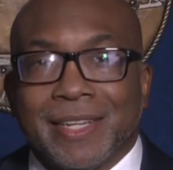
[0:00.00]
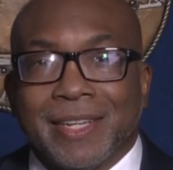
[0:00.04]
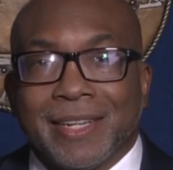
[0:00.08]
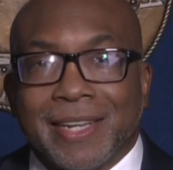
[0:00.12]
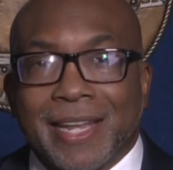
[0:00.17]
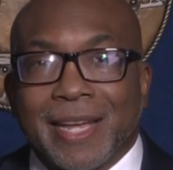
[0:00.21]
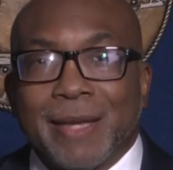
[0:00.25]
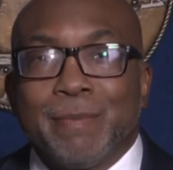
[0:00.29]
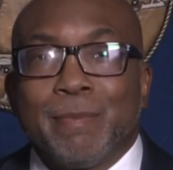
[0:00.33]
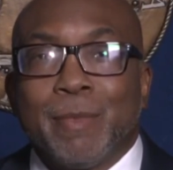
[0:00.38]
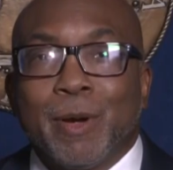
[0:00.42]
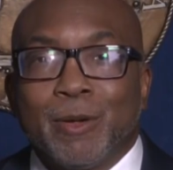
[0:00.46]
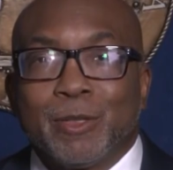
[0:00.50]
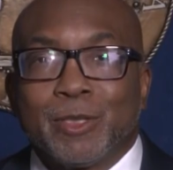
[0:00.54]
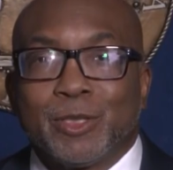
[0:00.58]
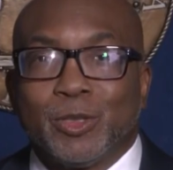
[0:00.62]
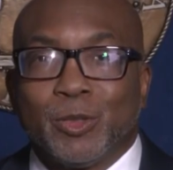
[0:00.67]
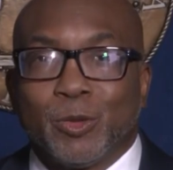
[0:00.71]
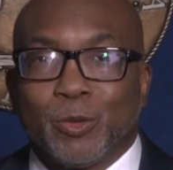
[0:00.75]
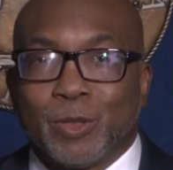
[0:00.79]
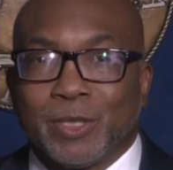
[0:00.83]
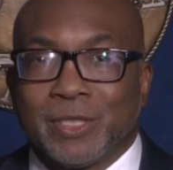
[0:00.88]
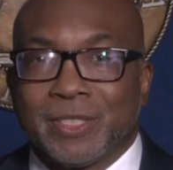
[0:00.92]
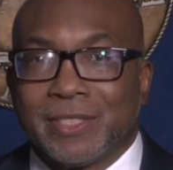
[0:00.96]
Like most
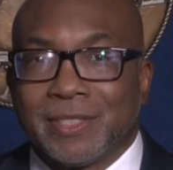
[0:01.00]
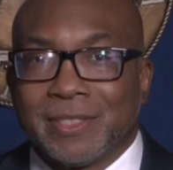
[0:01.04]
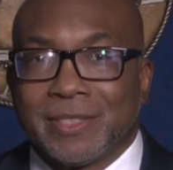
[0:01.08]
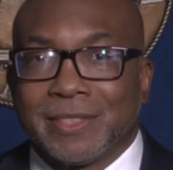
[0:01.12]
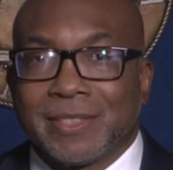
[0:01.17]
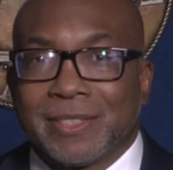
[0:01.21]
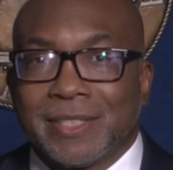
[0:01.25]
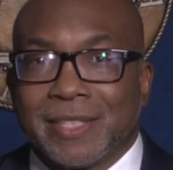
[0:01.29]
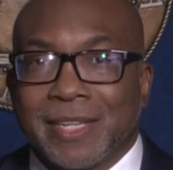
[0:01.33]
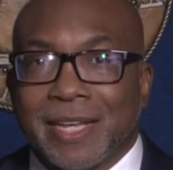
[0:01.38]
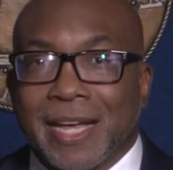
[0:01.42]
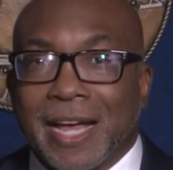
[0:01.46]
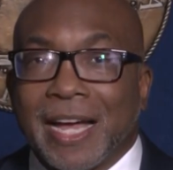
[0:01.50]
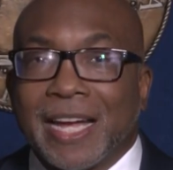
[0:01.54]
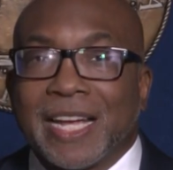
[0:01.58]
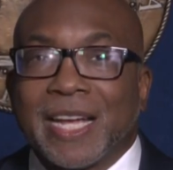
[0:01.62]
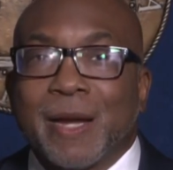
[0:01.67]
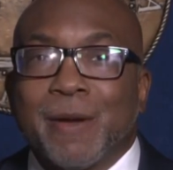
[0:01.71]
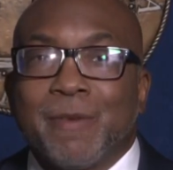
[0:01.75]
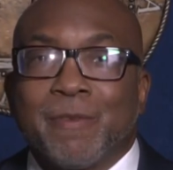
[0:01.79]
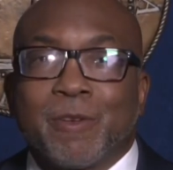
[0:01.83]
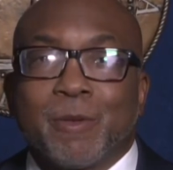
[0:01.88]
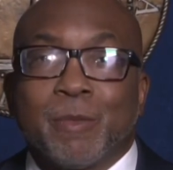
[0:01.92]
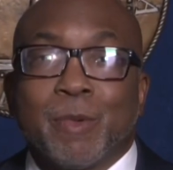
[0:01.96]
Georgians, I
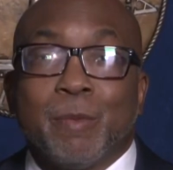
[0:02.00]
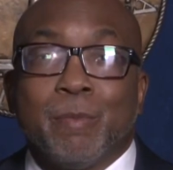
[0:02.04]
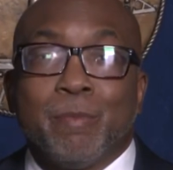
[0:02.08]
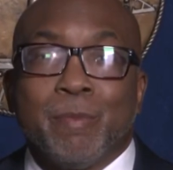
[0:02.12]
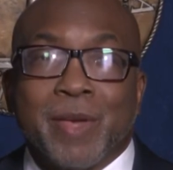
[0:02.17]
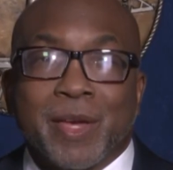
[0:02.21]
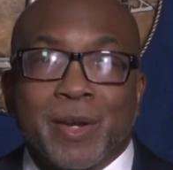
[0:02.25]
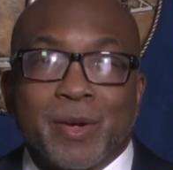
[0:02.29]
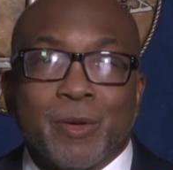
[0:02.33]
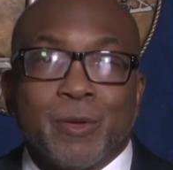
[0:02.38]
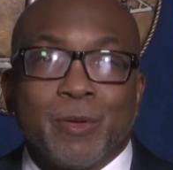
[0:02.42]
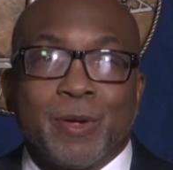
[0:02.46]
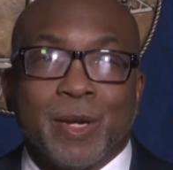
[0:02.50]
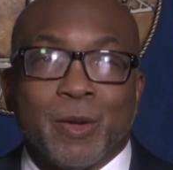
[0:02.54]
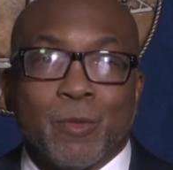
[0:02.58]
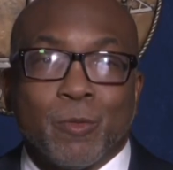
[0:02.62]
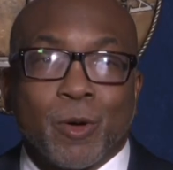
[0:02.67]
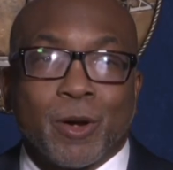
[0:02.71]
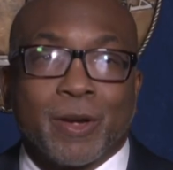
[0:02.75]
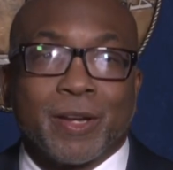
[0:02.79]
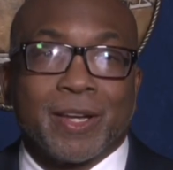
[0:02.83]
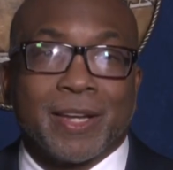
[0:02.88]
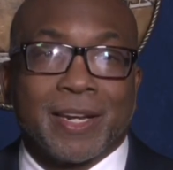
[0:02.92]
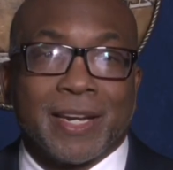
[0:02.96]
come from a middle and
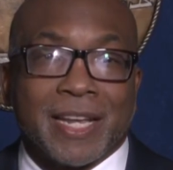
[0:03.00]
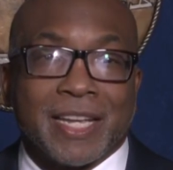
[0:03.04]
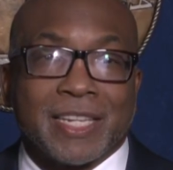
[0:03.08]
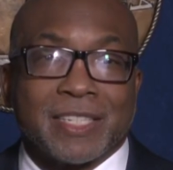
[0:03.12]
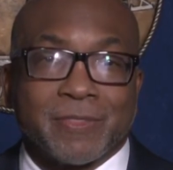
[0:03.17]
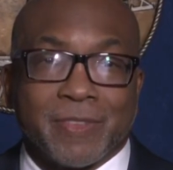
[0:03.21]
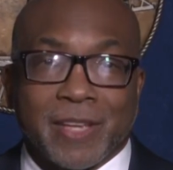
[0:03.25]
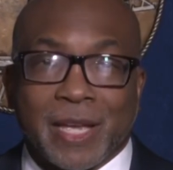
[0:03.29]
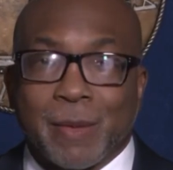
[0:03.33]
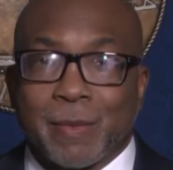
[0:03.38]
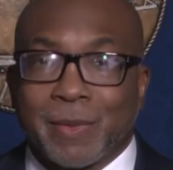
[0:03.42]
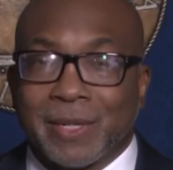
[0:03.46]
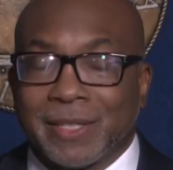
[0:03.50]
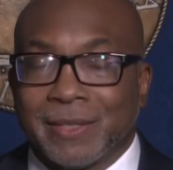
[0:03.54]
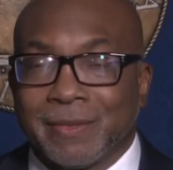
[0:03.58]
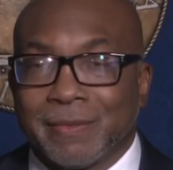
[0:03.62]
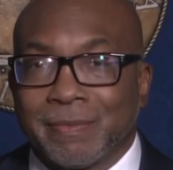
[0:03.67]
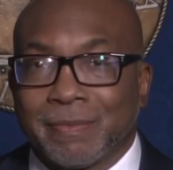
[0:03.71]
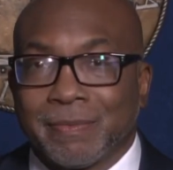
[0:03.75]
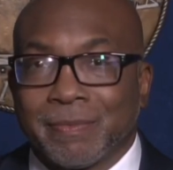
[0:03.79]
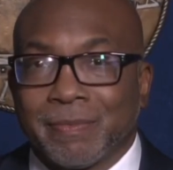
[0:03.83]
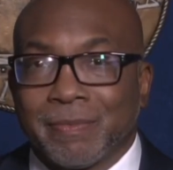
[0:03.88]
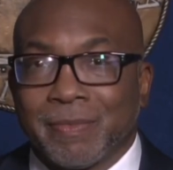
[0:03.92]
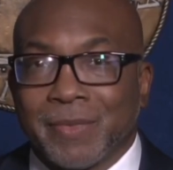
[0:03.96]
working class family.
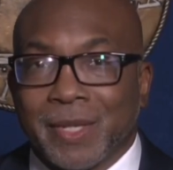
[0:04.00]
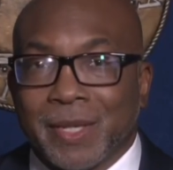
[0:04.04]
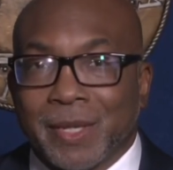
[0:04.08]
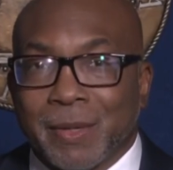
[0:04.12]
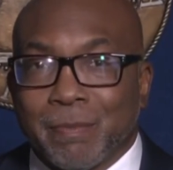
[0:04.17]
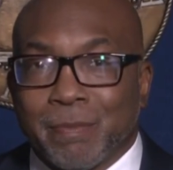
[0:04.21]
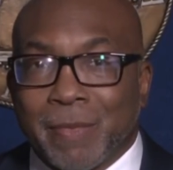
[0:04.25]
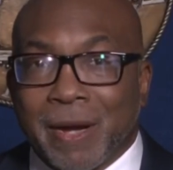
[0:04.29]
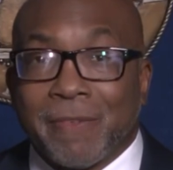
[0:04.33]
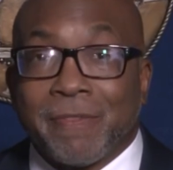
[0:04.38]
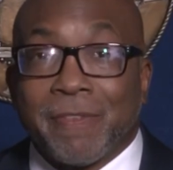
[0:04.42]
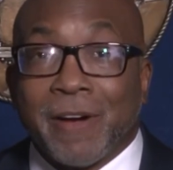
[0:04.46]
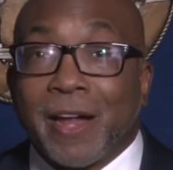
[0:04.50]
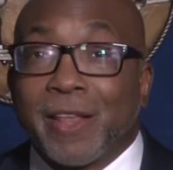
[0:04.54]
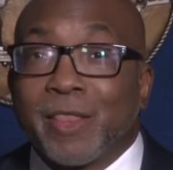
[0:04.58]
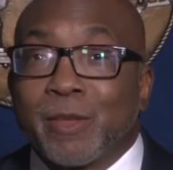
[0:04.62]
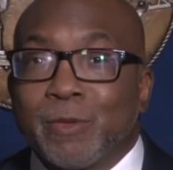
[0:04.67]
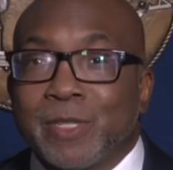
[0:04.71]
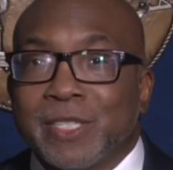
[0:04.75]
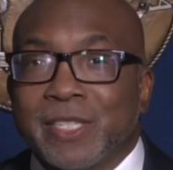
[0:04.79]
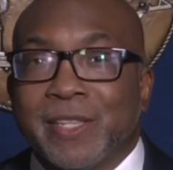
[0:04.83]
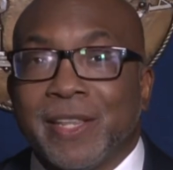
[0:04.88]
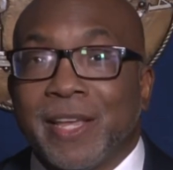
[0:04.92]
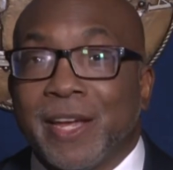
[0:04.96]
My father
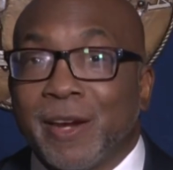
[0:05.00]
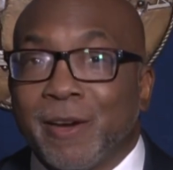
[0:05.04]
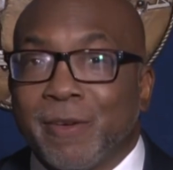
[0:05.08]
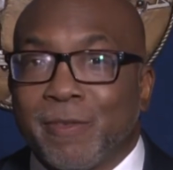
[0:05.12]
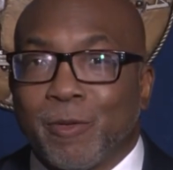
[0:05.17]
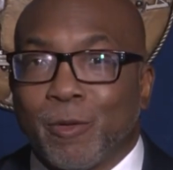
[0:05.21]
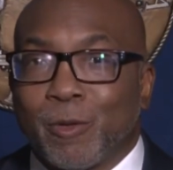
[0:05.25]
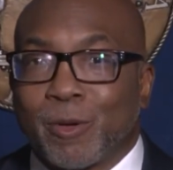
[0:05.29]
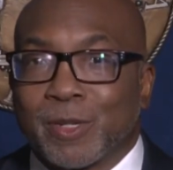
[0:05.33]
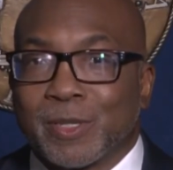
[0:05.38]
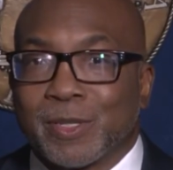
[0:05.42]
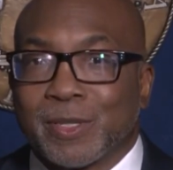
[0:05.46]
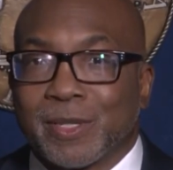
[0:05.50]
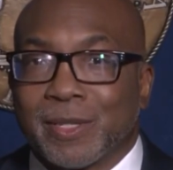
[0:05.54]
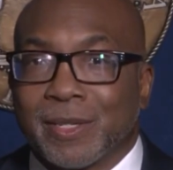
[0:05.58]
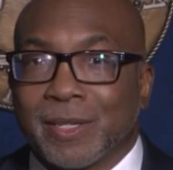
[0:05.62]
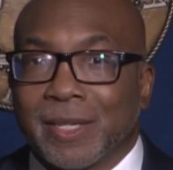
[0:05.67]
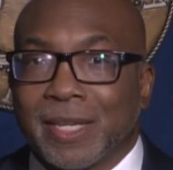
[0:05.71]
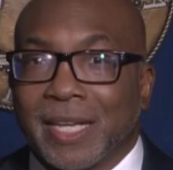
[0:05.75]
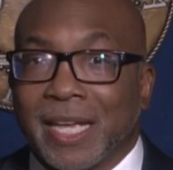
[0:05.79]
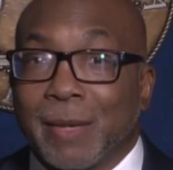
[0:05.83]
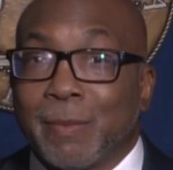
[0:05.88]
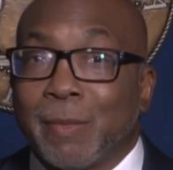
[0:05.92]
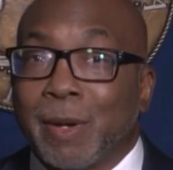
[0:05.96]
was in the Air Force,
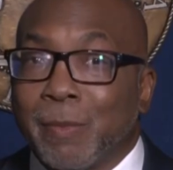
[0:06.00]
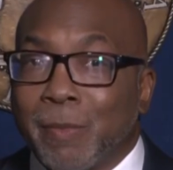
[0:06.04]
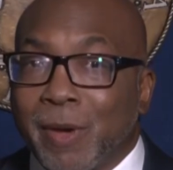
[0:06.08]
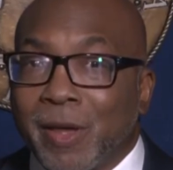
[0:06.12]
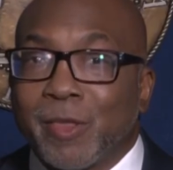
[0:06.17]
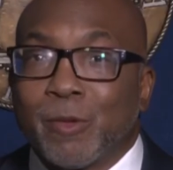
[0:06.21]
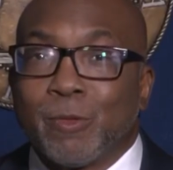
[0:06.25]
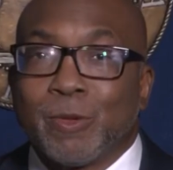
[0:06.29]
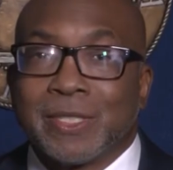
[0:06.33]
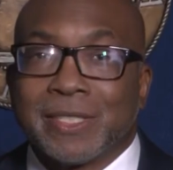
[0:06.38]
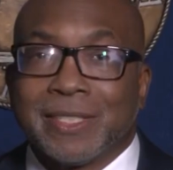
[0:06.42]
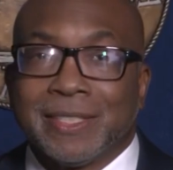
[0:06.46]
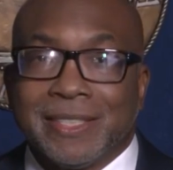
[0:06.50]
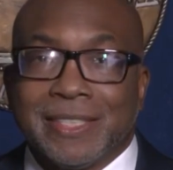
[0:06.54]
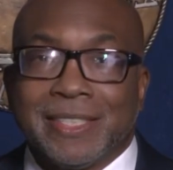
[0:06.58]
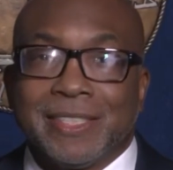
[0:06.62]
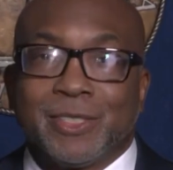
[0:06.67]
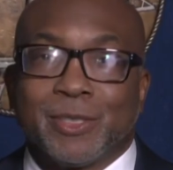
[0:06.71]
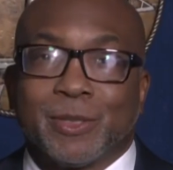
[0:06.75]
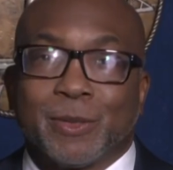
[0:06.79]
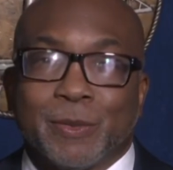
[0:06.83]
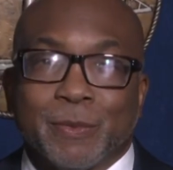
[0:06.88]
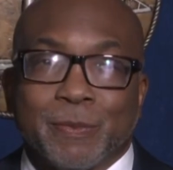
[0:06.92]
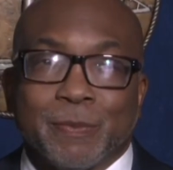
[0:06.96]
and my mother was a
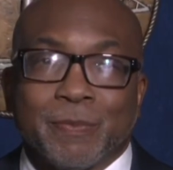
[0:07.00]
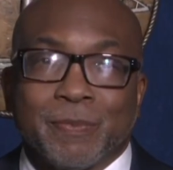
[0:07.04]
teacher.